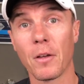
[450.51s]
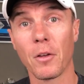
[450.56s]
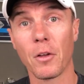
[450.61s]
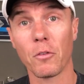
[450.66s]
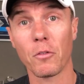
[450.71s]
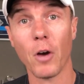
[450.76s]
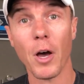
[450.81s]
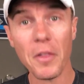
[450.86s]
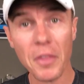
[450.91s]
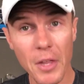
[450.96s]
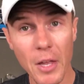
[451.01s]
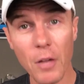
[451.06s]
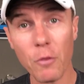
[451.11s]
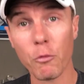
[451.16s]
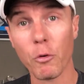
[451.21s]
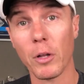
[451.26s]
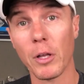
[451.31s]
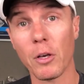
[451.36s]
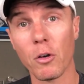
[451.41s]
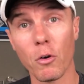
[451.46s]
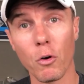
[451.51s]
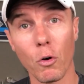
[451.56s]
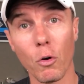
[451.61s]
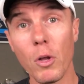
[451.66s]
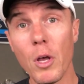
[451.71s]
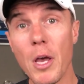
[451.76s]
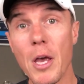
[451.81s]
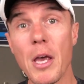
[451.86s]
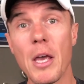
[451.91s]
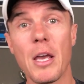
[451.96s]
So I think that's really
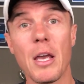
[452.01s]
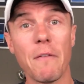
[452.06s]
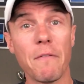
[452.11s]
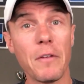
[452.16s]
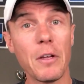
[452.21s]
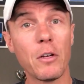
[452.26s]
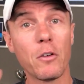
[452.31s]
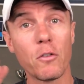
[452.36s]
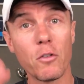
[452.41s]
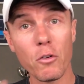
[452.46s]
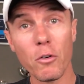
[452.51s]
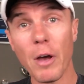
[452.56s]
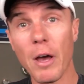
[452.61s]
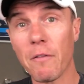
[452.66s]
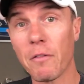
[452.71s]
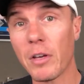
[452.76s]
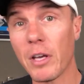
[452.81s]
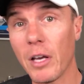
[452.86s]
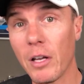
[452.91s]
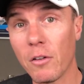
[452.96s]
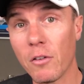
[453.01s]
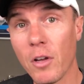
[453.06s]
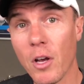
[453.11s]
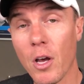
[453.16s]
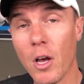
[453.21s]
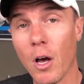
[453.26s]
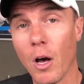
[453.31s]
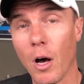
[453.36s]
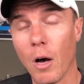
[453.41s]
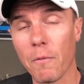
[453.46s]
cool. If you do have kids,
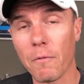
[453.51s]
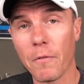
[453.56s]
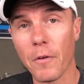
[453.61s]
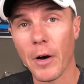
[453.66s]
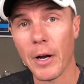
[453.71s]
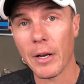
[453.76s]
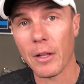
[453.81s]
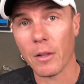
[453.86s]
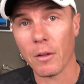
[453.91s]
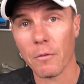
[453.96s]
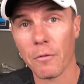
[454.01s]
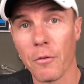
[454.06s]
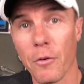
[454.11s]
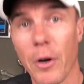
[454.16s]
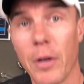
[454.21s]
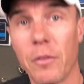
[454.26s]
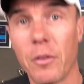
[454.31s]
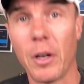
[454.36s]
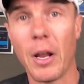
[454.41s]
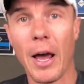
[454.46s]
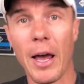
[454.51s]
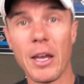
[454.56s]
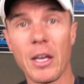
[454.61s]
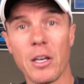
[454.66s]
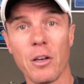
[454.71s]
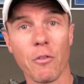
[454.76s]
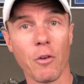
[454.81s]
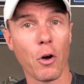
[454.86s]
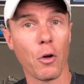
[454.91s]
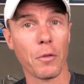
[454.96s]
I'm finding that as an
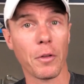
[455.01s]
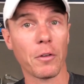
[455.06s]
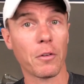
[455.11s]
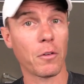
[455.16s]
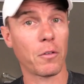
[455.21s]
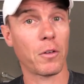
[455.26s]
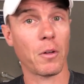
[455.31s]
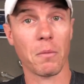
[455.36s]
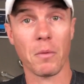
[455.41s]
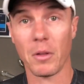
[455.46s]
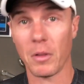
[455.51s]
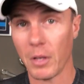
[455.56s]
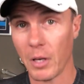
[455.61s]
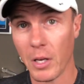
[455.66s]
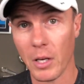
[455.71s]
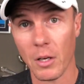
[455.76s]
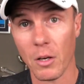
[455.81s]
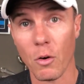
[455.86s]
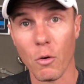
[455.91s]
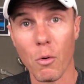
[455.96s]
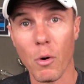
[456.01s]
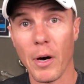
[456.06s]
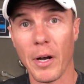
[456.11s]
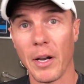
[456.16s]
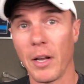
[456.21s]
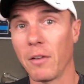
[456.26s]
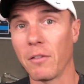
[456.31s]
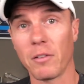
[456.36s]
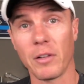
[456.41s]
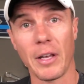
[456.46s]
8-year-old, this is something that he can quite
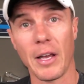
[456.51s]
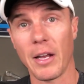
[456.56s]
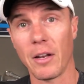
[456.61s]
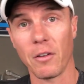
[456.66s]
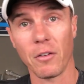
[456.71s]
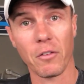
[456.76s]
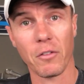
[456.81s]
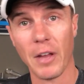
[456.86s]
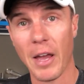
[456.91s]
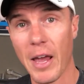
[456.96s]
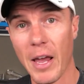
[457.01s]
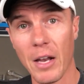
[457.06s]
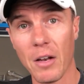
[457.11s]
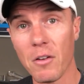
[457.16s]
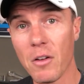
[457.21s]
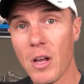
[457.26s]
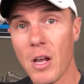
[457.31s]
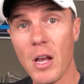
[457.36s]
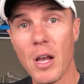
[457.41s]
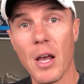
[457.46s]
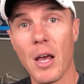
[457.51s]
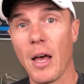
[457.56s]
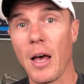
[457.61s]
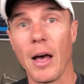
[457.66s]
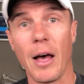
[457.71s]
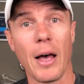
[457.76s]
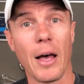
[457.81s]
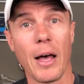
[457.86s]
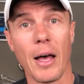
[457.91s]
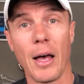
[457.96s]
easily understand.
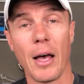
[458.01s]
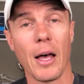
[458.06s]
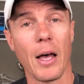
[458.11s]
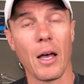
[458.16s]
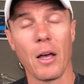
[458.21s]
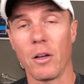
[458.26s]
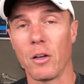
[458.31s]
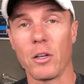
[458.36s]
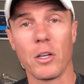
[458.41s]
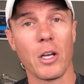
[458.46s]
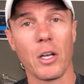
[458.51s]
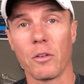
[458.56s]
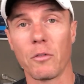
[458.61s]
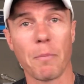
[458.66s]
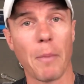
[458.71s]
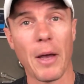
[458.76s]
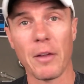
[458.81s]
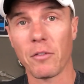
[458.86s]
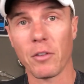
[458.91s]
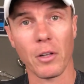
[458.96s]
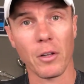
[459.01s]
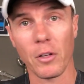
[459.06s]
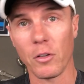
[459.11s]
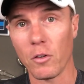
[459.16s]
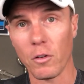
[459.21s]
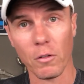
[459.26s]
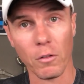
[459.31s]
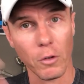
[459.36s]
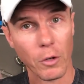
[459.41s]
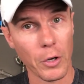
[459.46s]
It's basically
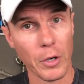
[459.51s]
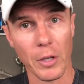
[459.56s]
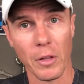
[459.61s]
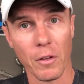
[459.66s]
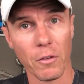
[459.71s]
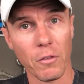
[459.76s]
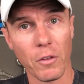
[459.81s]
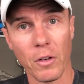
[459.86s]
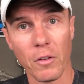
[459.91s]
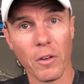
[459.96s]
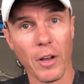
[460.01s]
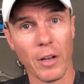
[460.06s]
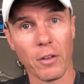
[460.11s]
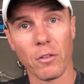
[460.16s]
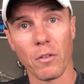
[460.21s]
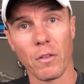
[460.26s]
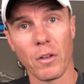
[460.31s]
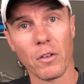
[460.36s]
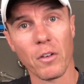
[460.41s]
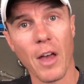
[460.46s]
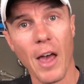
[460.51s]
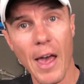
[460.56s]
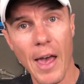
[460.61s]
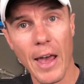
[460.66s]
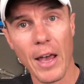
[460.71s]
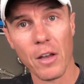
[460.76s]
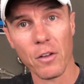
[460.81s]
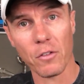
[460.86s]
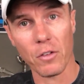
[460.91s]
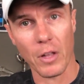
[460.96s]
just learning the syntax of the
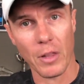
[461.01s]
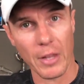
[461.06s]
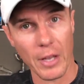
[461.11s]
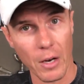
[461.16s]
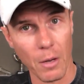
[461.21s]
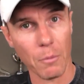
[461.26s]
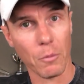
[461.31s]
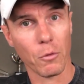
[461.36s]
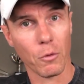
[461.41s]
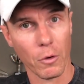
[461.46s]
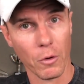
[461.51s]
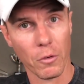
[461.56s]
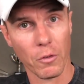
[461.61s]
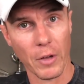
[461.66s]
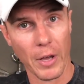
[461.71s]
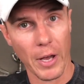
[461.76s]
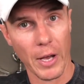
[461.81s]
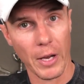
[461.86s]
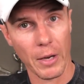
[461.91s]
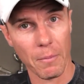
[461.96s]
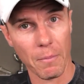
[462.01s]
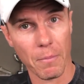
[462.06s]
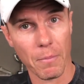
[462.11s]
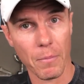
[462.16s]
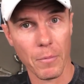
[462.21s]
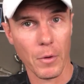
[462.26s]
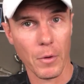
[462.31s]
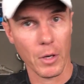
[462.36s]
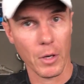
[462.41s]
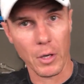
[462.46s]
tags. And then I'm sort of saying,
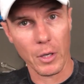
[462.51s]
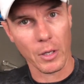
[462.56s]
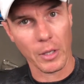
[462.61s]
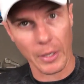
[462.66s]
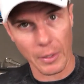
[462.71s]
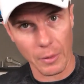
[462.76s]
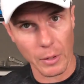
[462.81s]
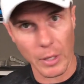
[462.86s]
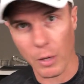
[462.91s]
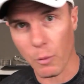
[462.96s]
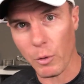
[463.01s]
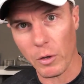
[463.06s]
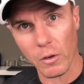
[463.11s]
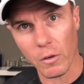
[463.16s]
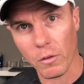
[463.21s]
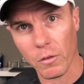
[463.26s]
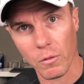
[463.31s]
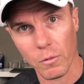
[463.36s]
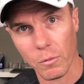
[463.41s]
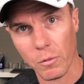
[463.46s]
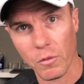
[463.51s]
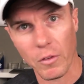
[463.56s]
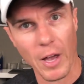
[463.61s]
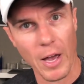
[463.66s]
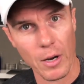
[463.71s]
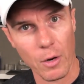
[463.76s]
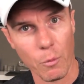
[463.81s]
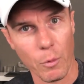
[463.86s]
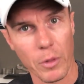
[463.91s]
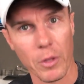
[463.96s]
like we just
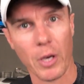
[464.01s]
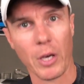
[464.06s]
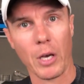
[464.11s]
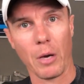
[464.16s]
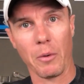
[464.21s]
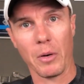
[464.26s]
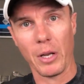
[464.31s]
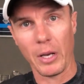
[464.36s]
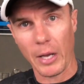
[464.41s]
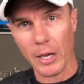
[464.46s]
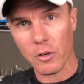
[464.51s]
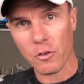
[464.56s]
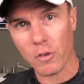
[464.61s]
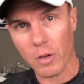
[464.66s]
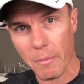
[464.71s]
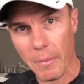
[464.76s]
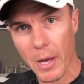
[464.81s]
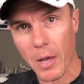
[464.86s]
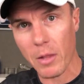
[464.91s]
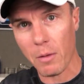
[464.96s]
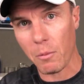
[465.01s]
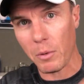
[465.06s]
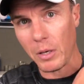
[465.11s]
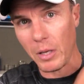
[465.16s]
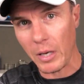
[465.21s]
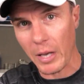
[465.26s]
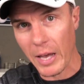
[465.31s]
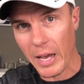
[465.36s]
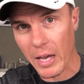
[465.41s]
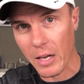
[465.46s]
started with, okay, we need HTML, then we
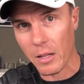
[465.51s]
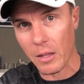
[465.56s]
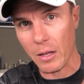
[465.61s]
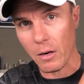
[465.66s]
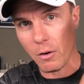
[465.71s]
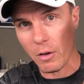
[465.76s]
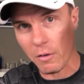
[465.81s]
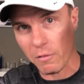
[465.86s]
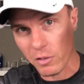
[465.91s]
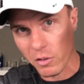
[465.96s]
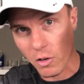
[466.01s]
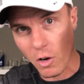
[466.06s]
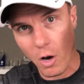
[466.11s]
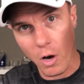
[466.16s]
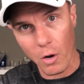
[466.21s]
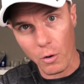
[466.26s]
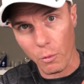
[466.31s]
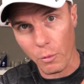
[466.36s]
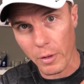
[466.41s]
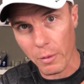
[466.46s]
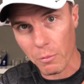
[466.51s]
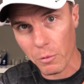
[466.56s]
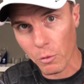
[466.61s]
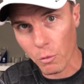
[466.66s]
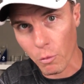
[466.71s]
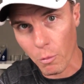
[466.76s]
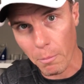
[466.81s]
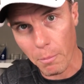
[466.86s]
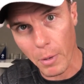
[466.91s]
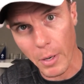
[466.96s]
need a head and that'll have a title. Then we'll
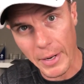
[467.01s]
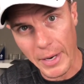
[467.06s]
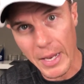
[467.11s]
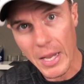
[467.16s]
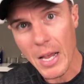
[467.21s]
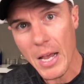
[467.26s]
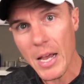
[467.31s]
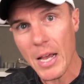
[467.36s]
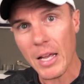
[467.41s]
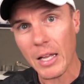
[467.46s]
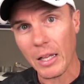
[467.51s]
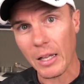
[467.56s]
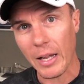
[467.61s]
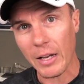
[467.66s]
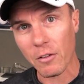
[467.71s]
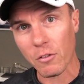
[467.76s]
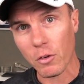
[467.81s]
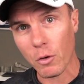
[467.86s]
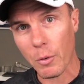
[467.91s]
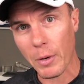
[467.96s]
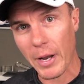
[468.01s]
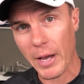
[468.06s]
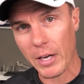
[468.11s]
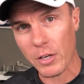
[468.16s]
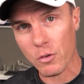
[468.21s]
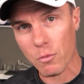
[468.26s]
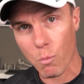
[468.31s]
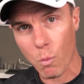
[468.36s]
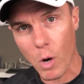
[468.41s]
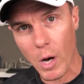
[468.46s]
do a body. Let's do an
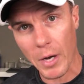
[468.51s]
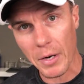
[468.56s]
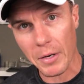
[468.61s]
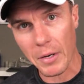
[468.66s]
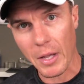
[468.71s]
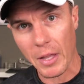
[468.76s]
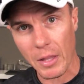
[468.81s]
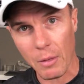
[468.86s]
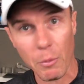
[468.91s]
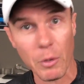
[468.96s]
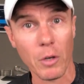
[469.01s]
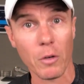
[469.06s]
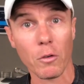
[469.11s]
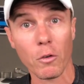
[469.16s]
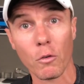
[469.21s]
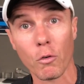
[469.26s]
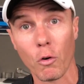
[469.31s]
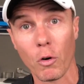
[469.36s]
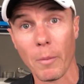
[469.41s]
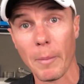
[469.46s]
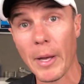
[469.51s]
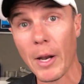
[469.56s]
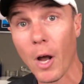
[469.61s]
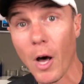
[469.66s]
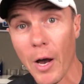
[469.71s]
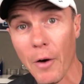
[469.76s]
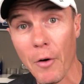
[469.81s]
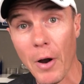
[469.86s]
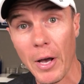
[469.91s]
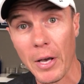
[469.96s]
H1. And then we got to talk about
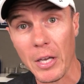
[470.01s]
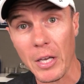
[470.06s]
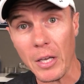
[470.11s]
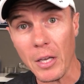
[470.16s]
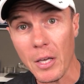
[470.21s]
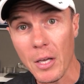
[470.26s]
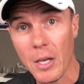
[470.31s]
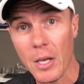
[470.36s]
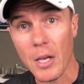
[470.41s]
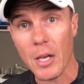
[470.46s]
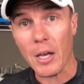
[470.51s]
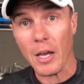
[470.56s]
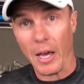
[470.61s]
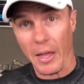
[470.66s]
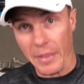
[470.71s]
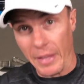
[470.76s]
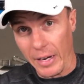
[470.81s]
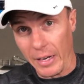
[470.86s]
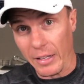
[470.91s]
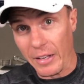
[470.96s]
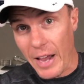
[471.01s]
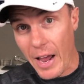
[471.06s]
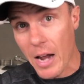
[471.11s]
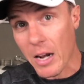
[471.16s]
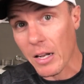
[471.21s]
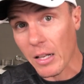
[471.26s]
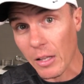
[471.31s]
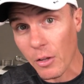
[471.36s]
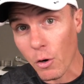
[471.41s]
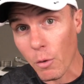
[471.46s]
hierarchy. And then down
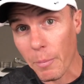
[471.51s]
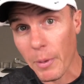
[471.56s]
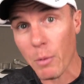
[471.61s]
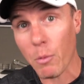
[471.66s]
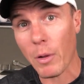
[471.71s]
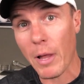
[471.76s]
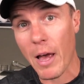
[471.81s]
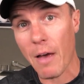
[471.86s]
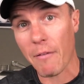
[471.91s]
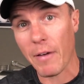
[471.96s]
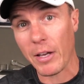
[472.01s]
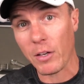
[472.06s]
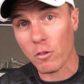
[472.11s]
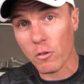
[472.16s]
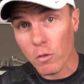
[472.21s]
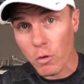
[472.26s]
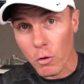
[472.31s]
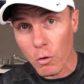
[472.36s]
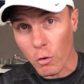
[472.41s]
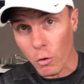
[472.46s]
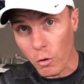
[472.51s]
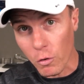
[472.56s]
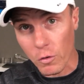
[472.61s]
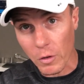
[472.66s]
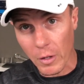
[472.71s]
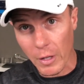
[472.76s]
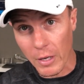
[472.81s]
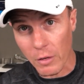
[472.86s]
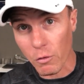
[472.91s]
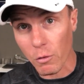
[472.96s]
a little bit, we'll have H2s,
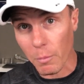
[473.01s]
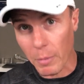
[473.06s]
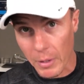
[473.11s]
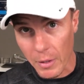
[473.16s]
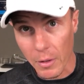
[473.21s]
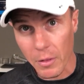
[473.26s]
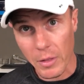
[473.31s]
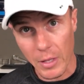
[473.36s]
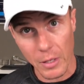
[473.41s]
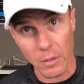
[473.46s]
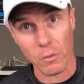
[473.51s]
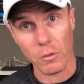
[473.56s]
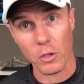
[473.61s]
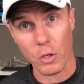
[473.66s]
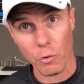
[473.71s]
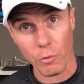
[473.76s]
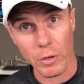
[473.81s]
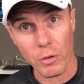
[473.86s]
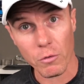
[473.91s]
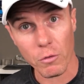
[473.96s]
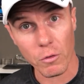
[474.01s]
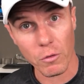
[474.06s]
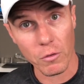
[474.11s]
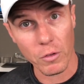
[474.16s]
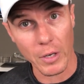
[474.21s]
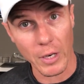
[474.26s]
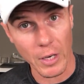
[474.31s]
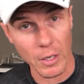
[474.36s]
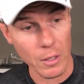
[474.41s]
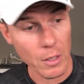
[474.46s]
and these will be the things that you're
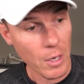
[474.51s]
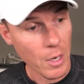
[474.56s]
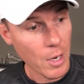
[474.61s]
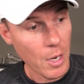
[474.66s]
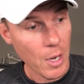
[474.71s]
interested in.